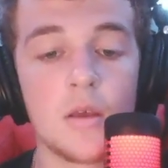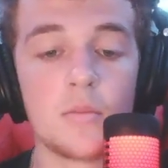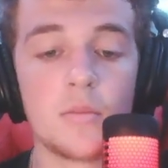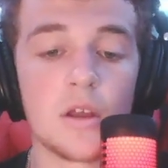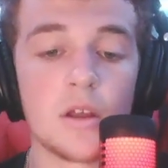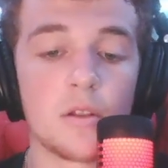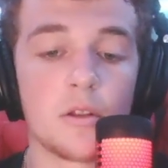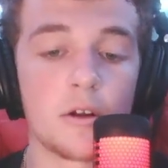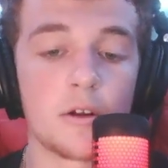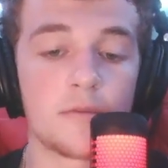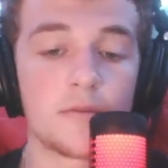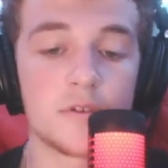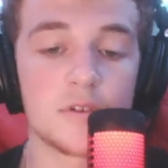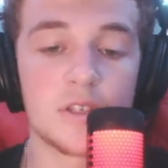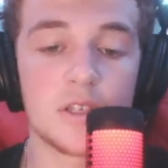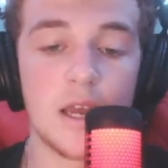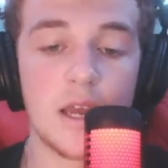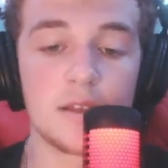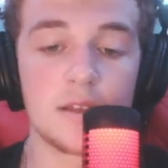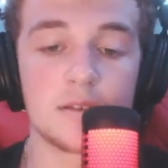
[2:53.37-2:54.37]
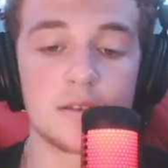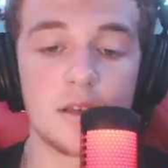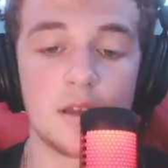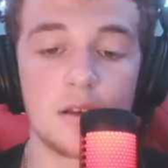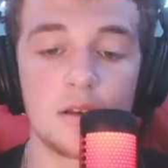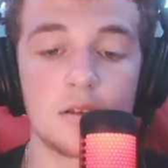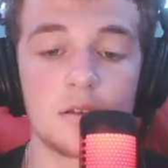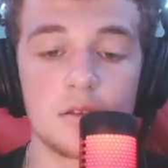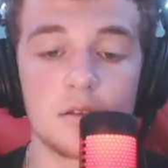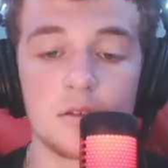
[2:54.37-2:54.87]
Be alert for signs
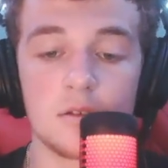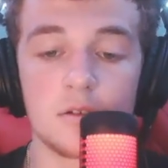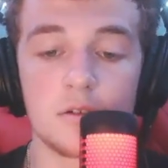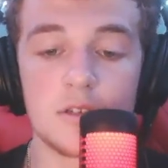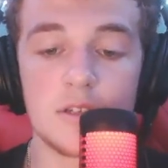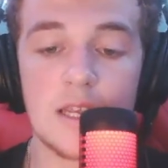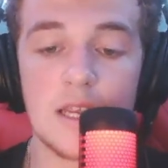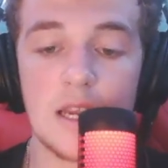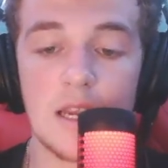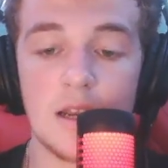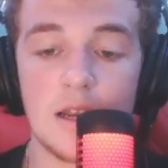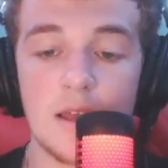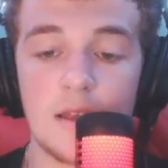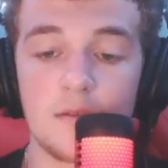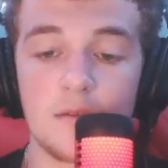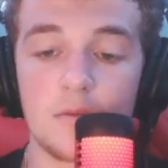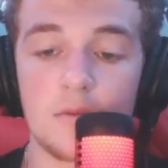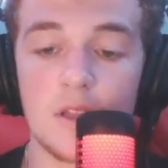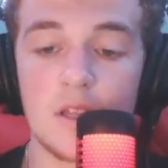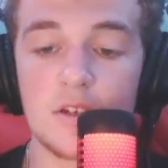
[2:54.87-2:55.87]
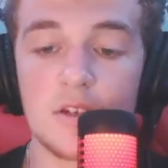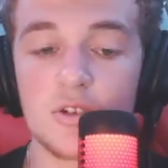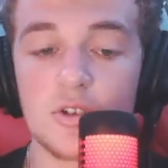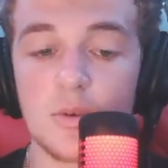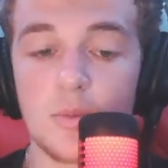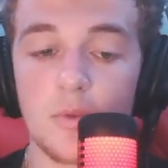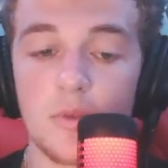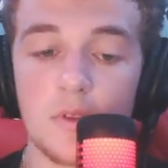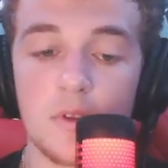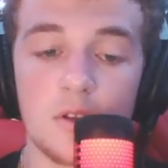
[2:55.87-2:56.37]
that your teen has a
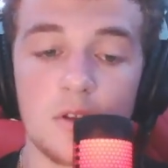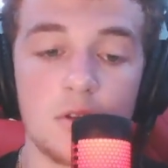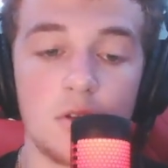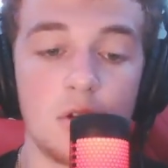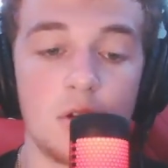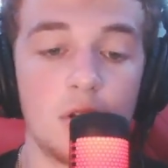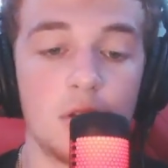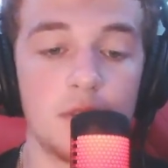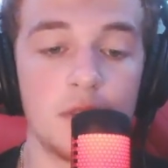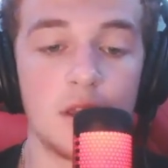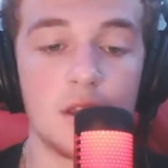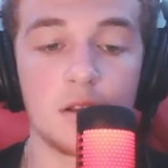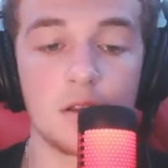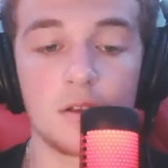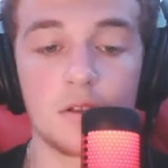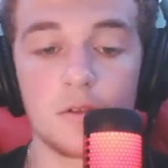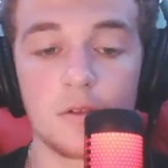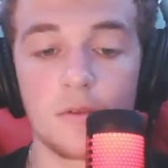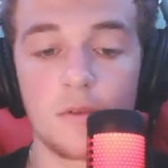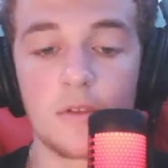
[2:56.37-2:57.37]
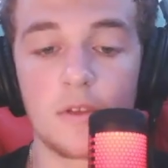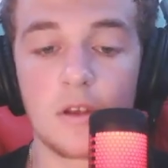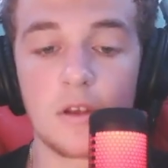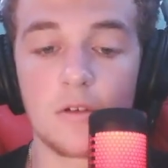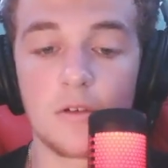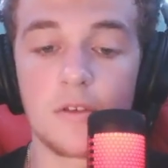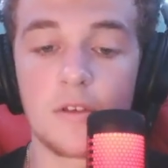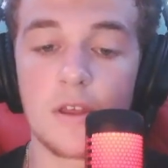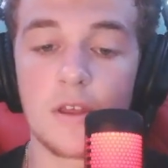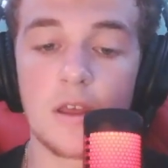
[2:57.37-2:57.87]
relationship with an adult that includes
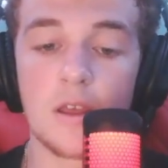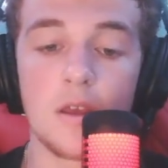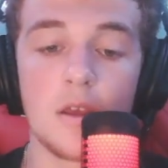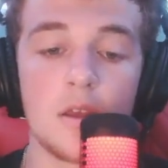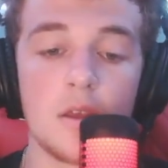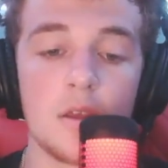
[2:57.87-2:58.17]
secrecy,